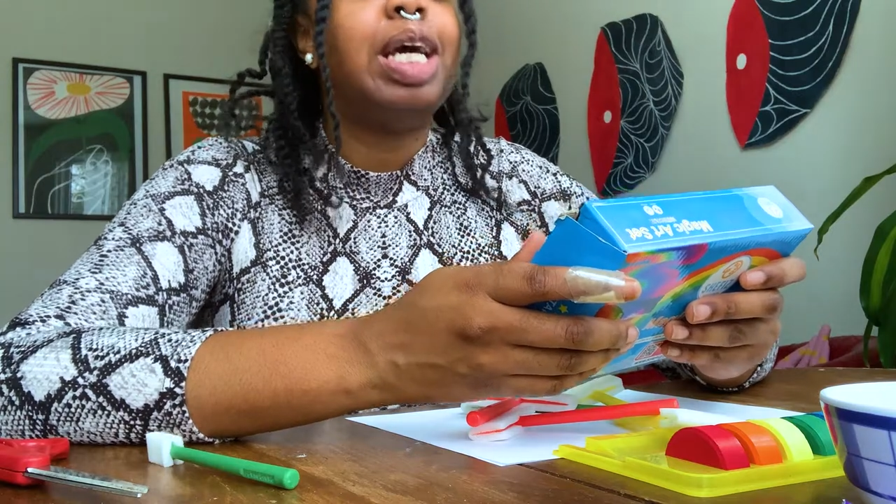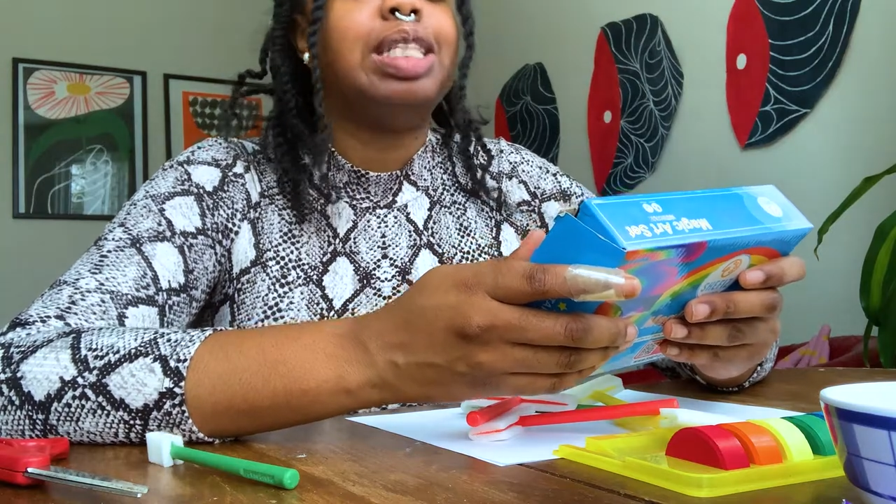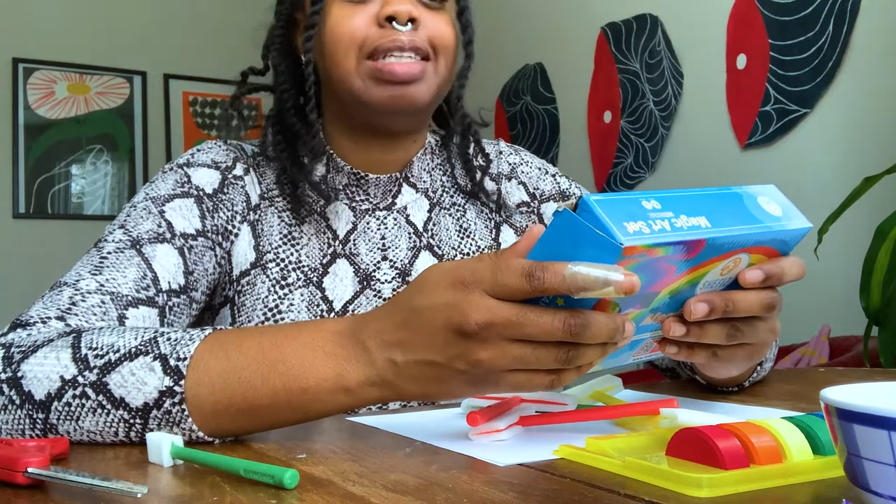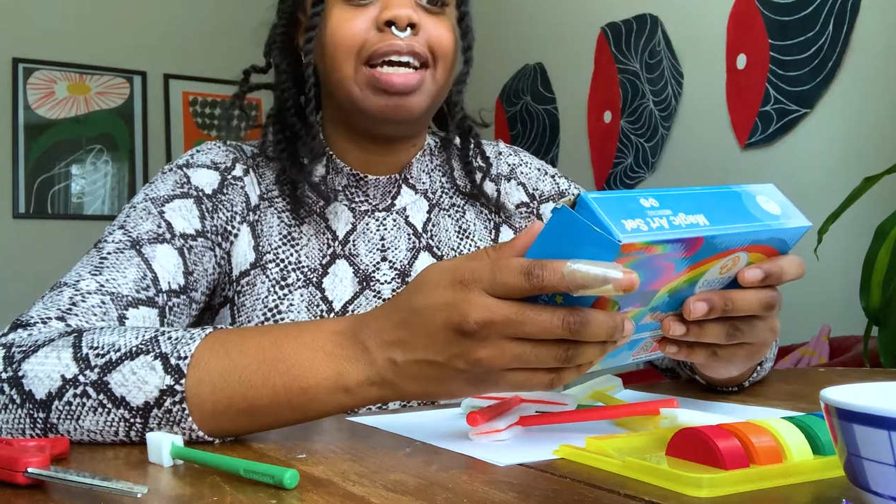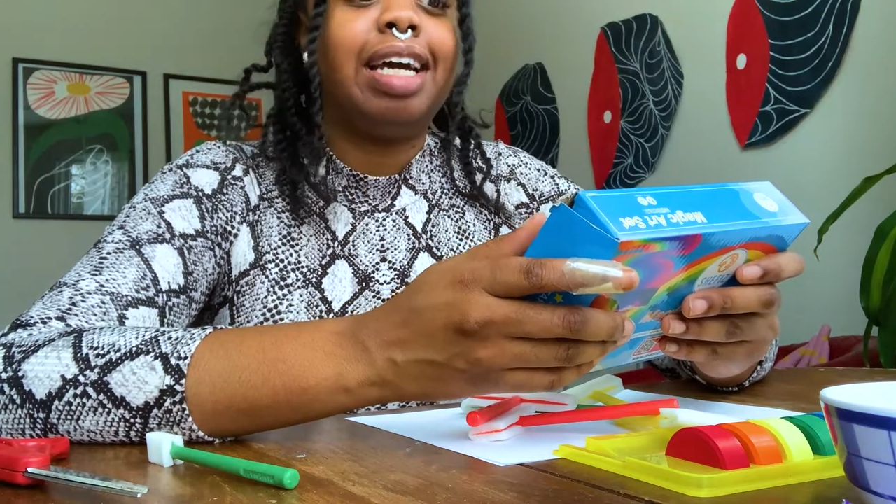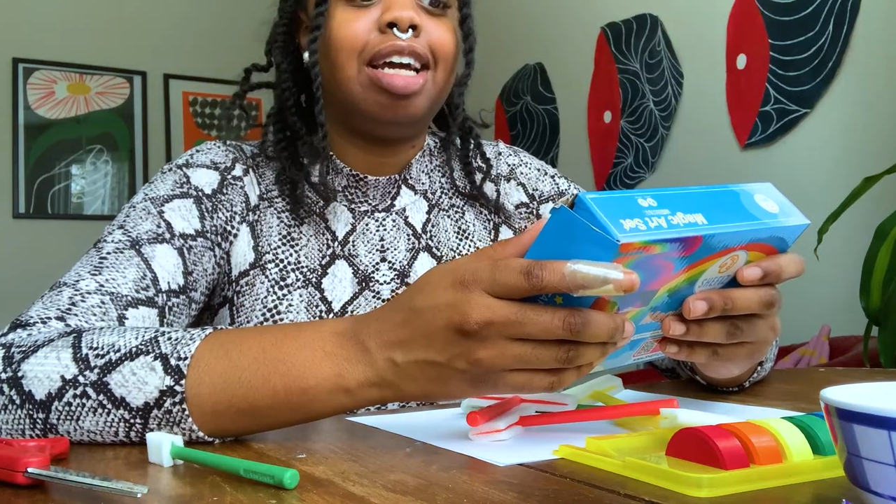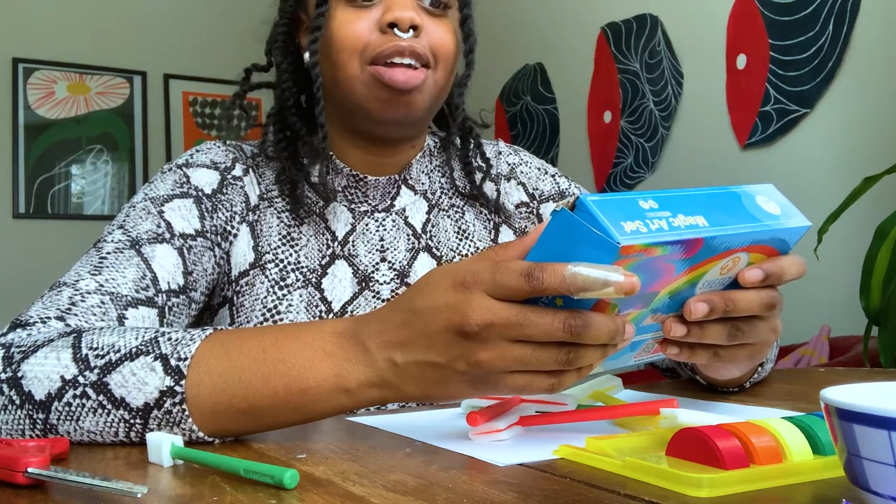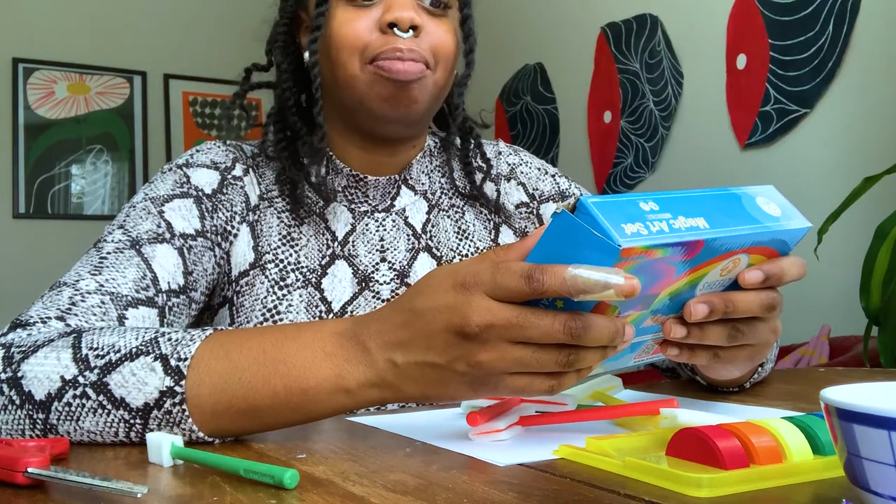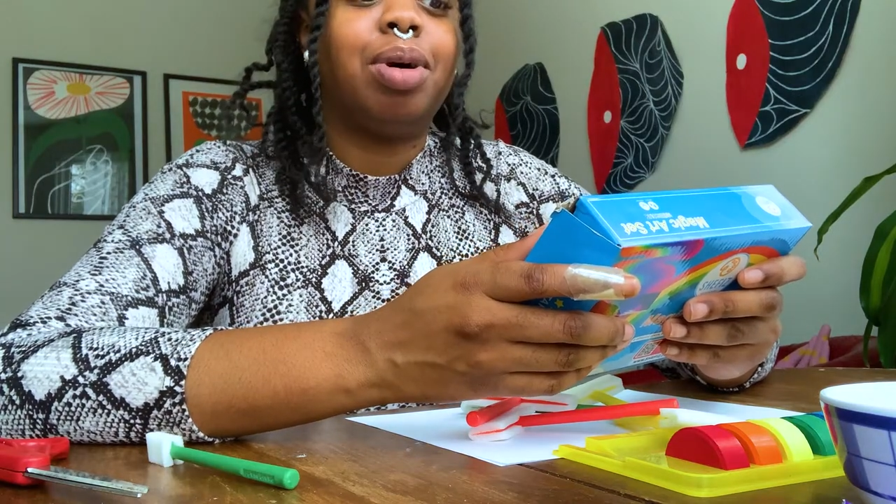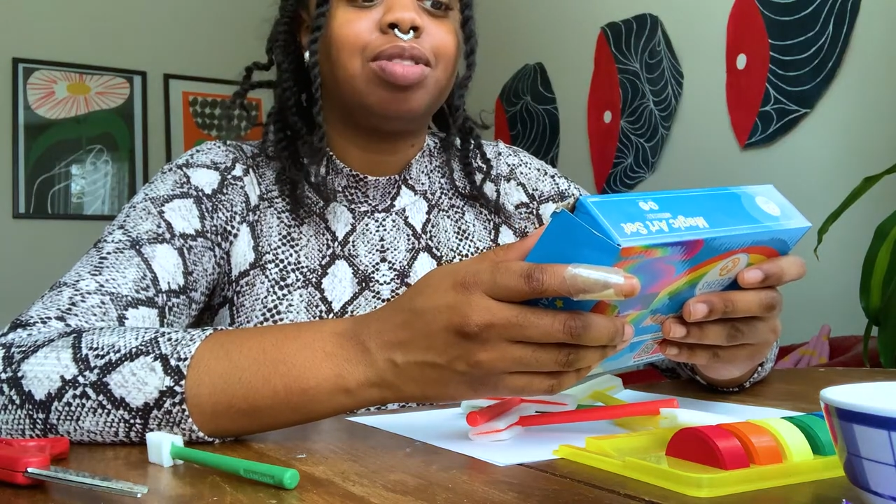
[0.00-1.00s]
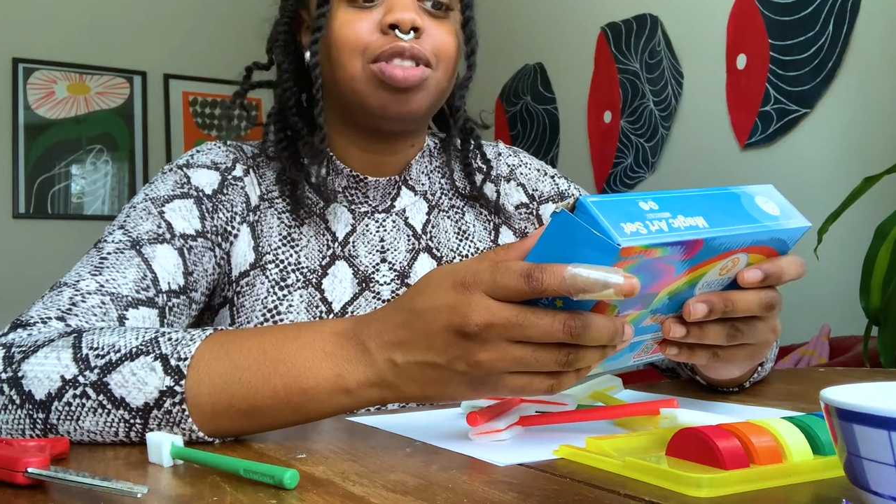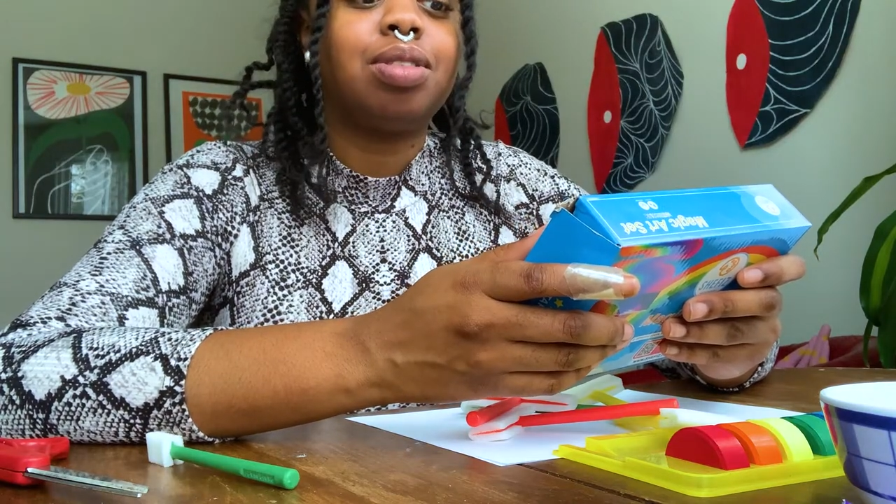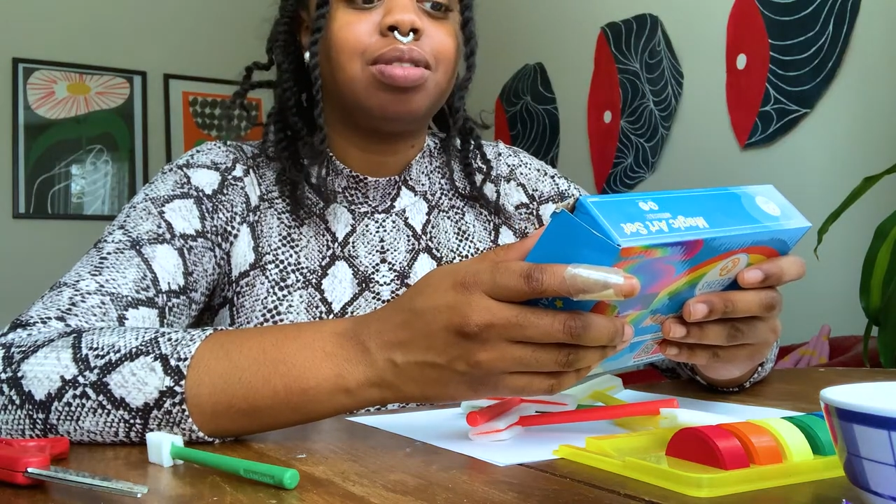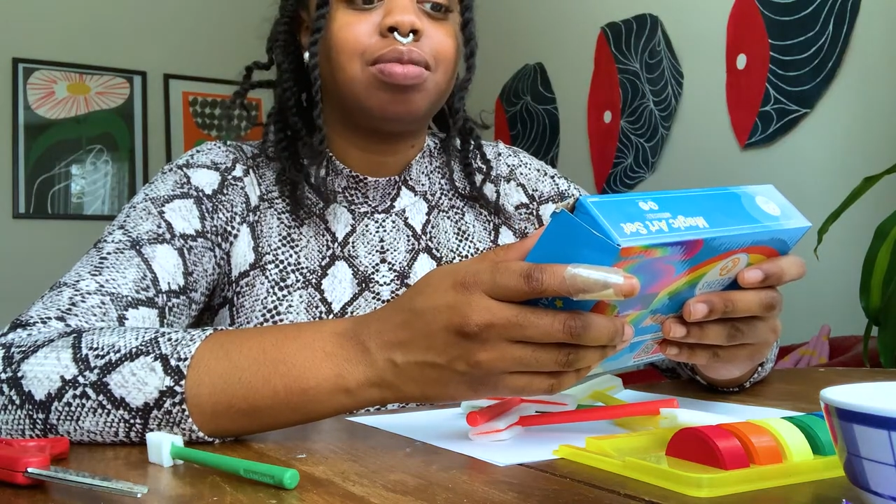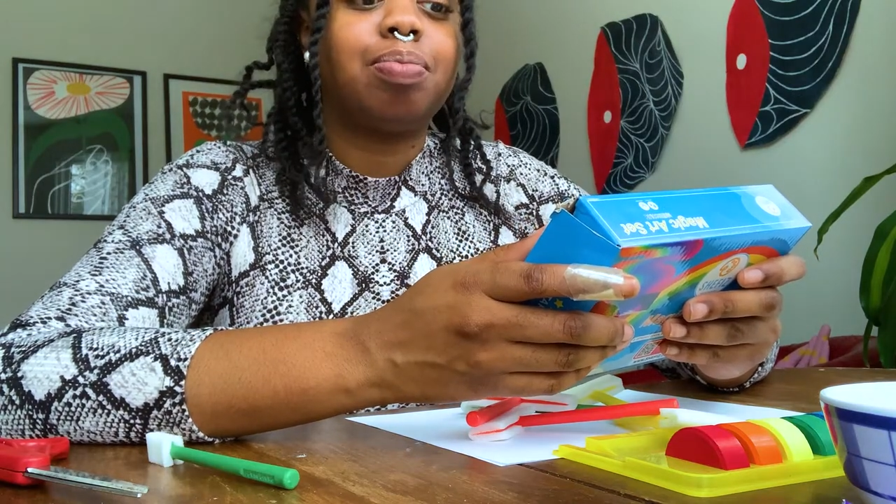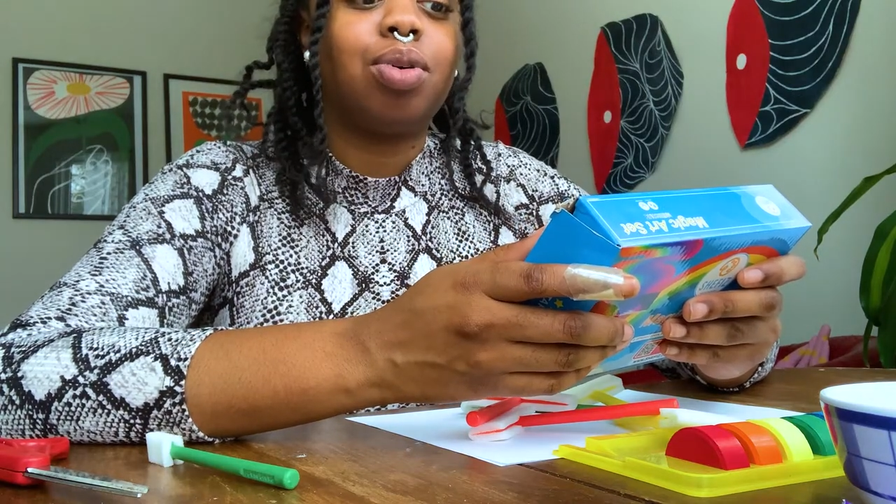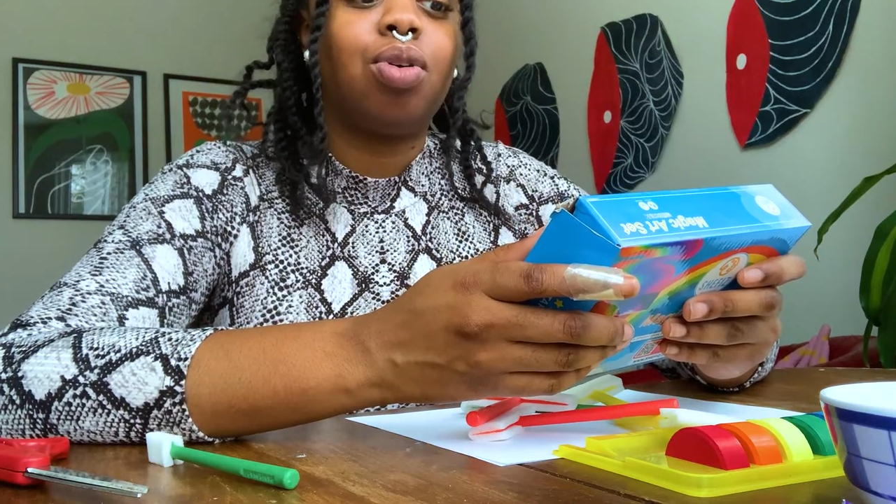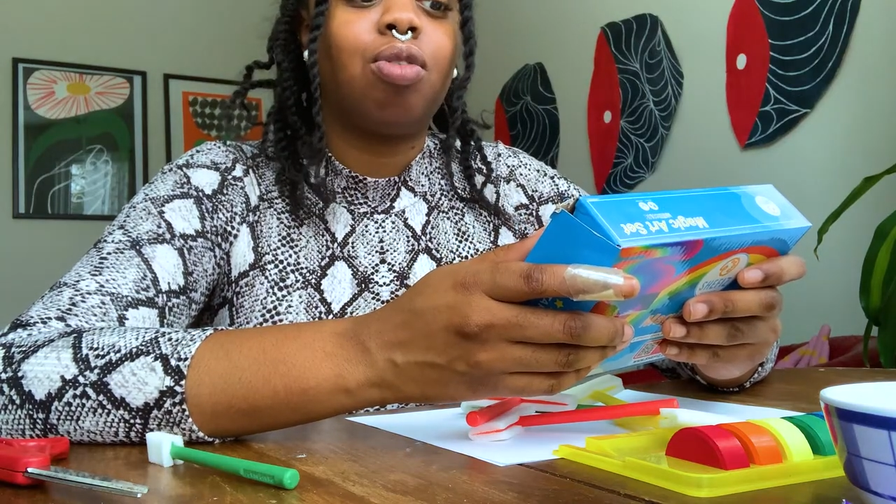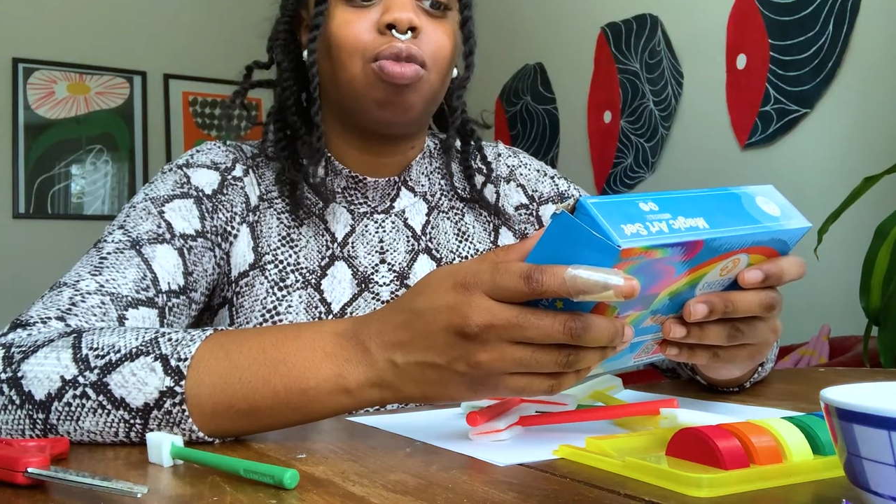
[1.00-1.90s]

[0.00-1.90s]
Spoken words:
Then multiple